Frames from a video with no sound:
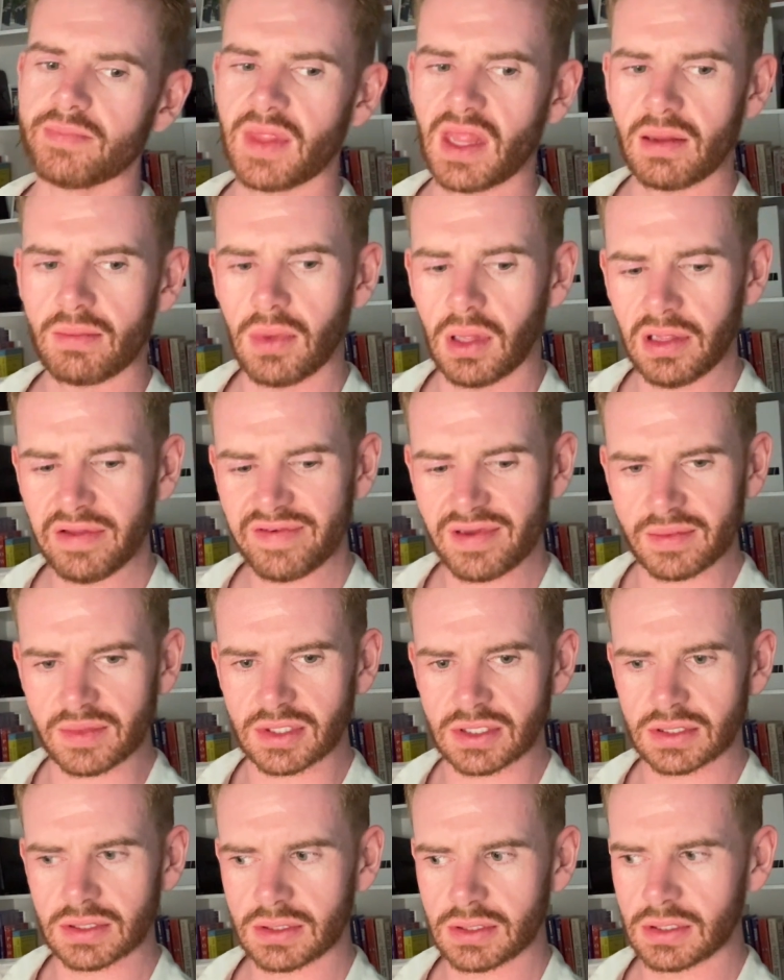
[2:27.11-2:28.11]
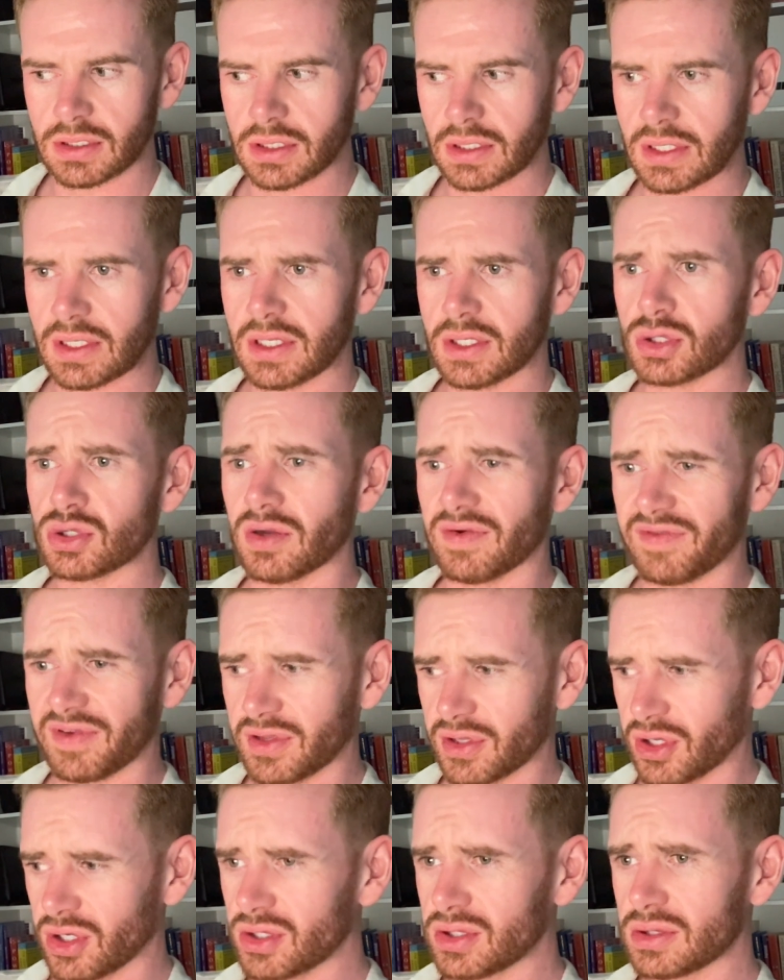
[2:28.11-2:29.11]
multivitamins. So I'm
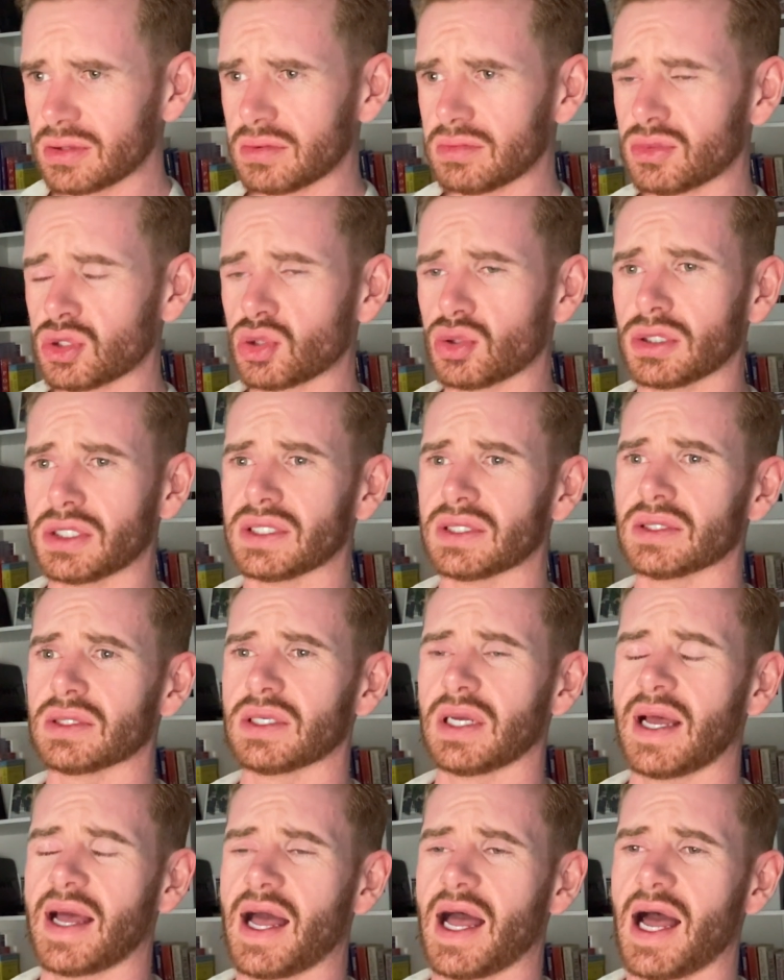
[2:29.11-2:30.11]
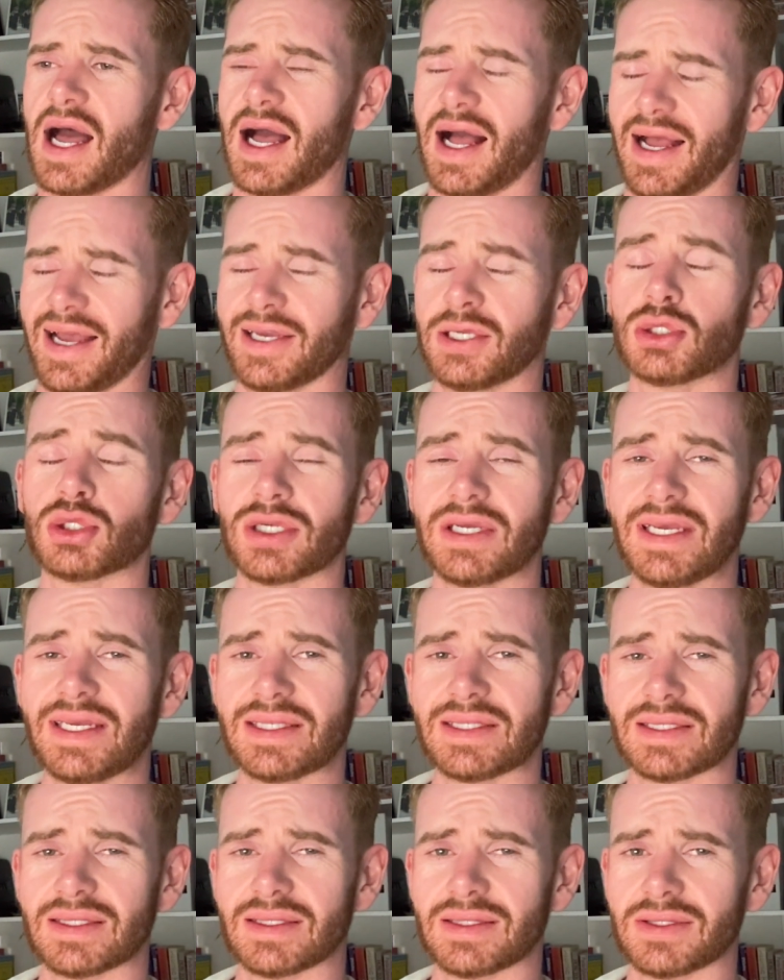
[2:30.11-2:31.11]
feeling good. Just going to
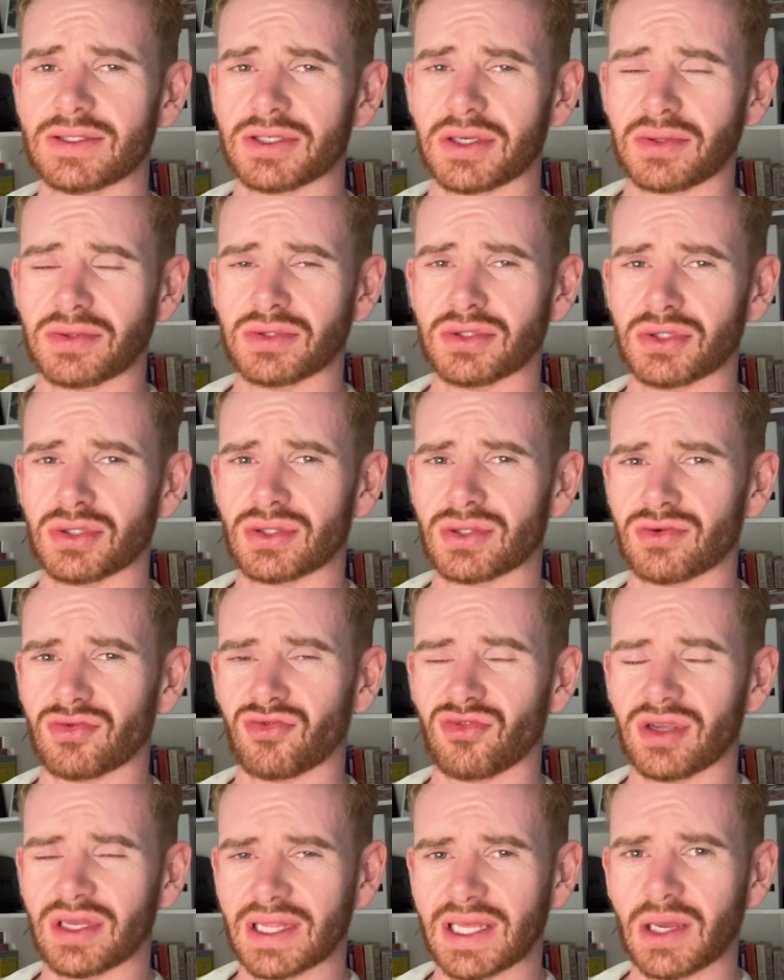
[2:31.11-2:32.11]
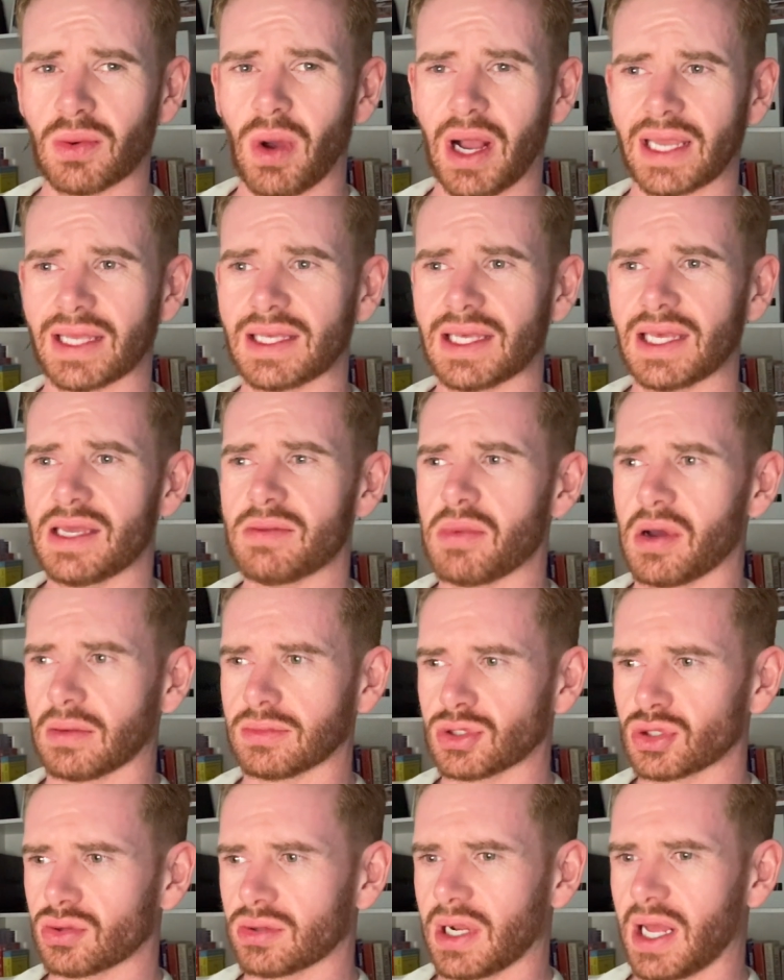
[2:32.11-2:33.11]
hydrate. Sounds really wanky, but I'm
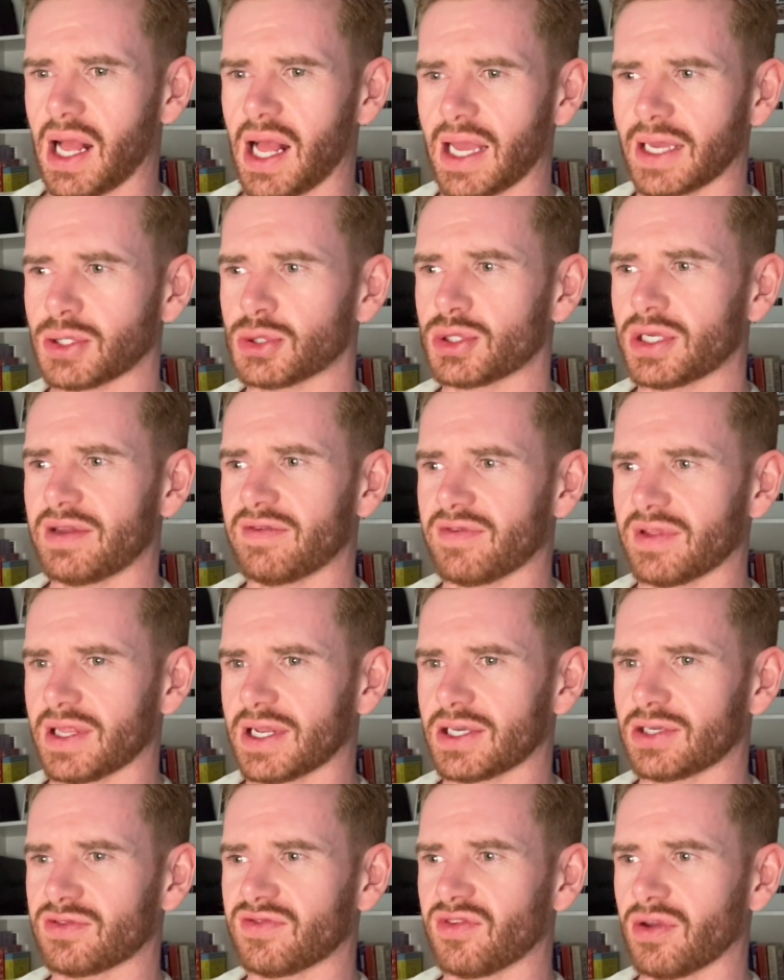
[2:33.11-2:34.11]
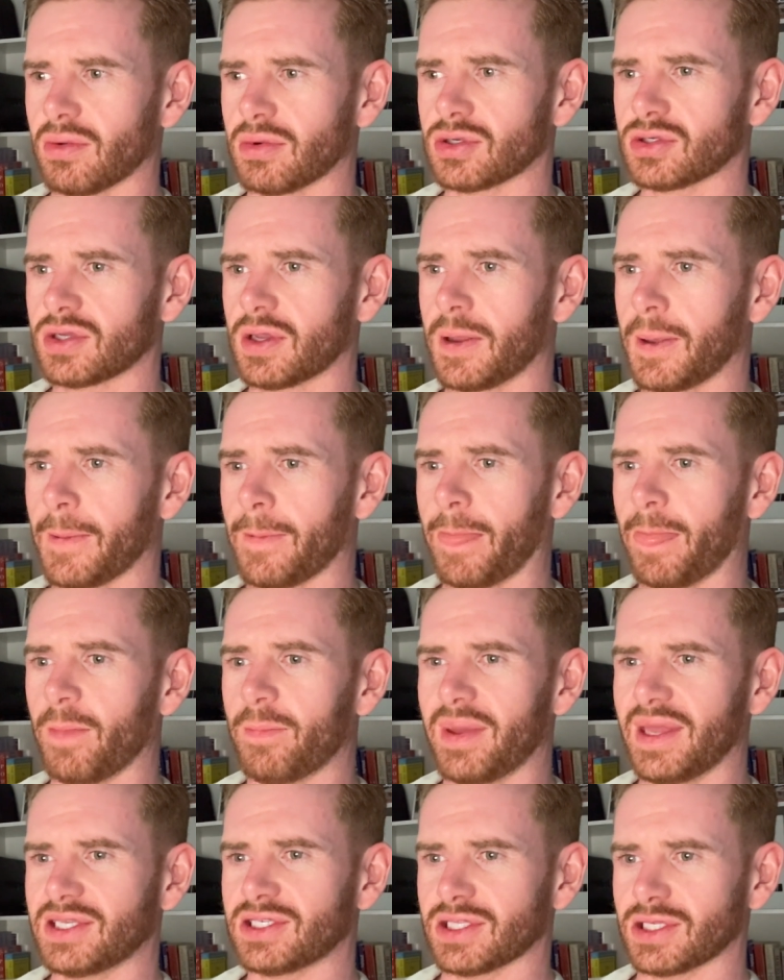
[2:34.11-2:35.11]
just going to hydrate for the next few hours.
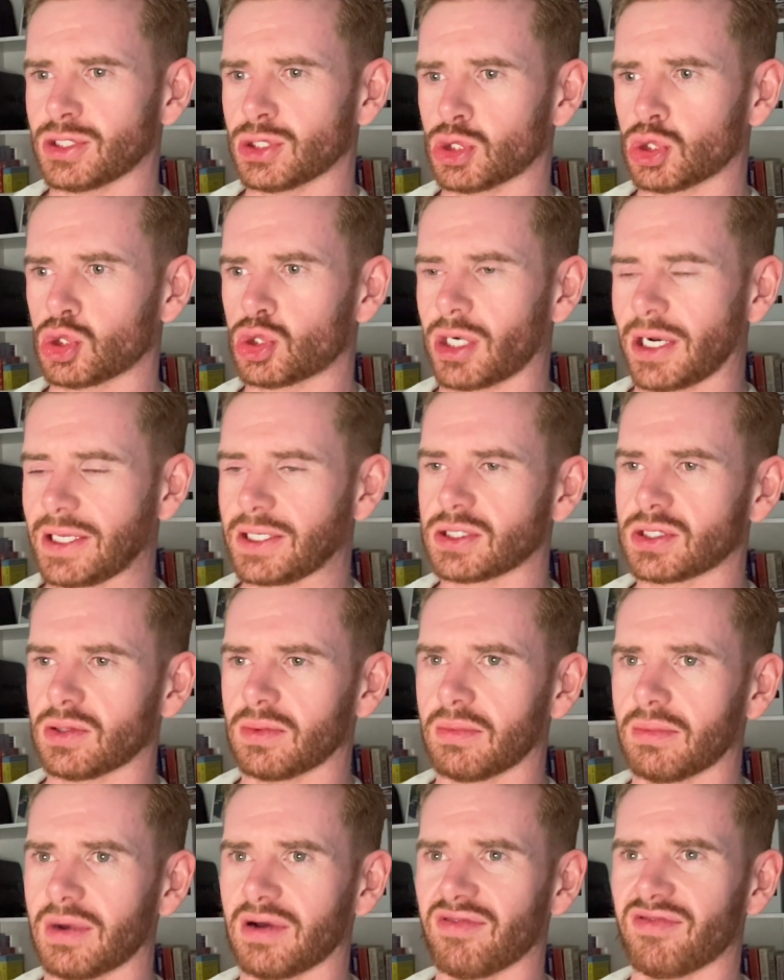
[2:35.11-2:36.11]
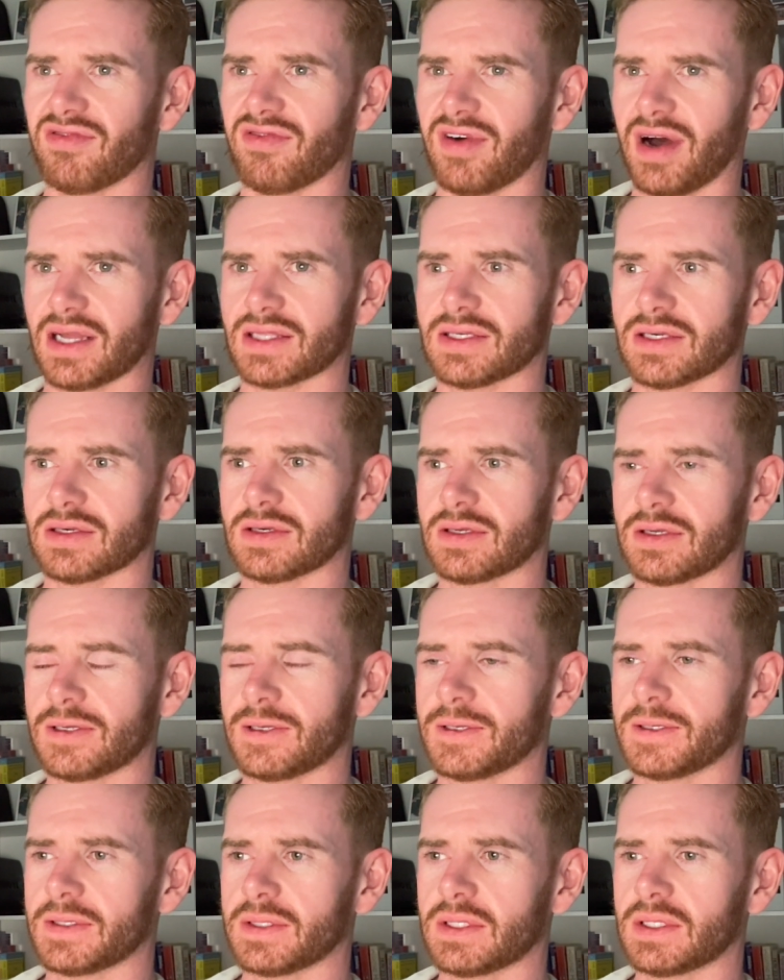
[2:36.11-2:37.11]
Basically just drink some Vata
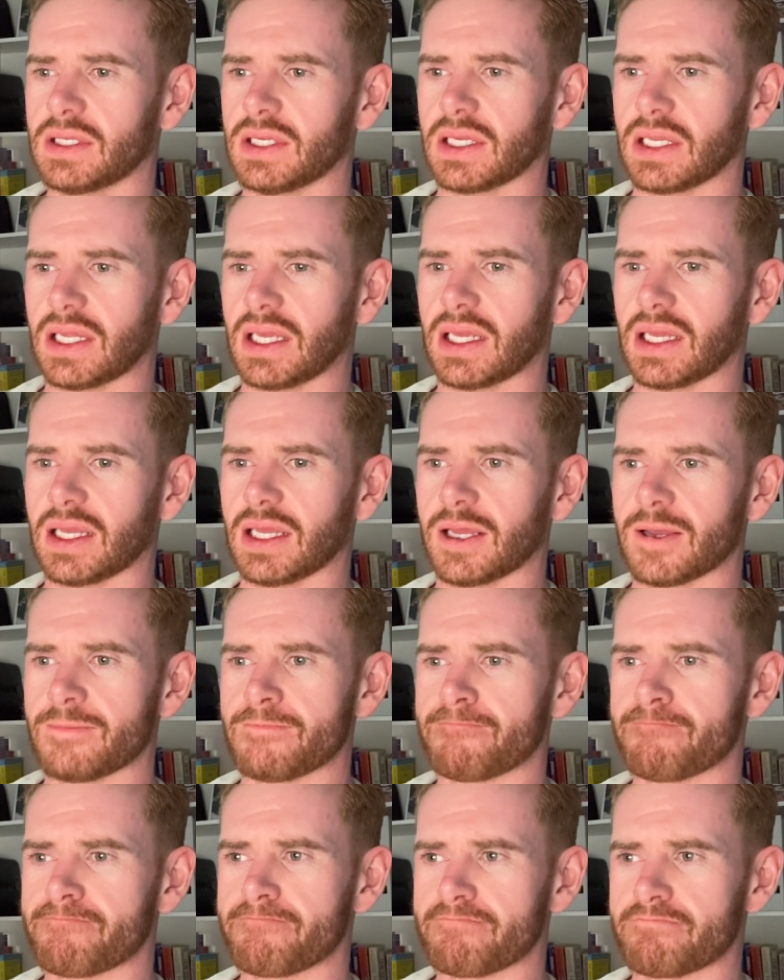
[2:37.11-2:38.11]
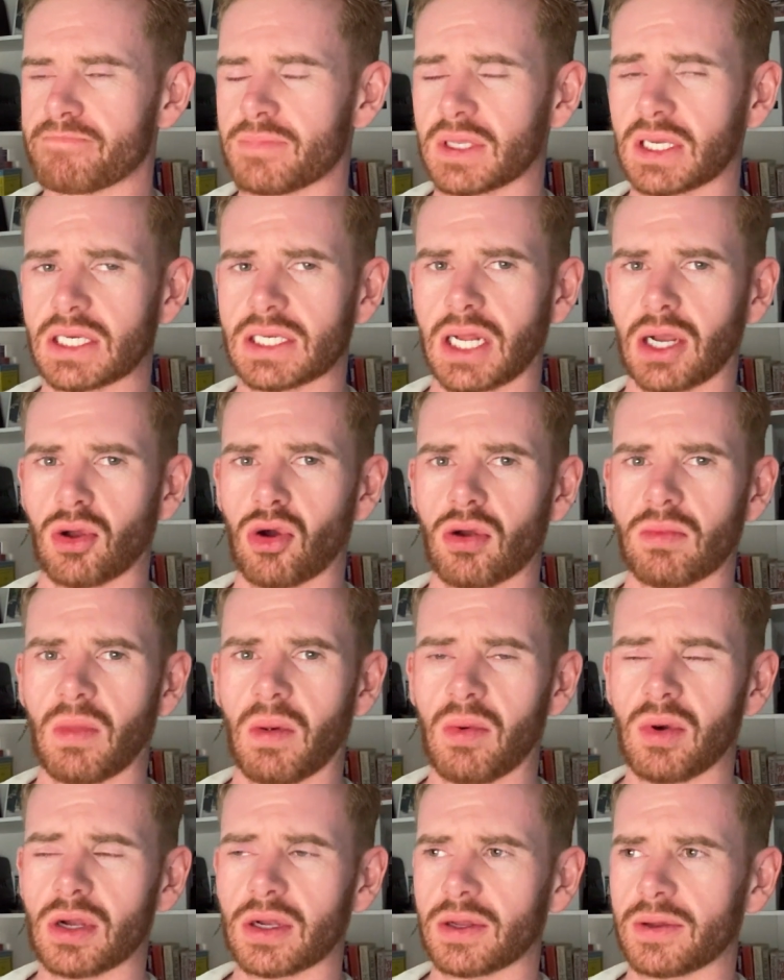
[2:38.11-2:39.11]
and crack on my work.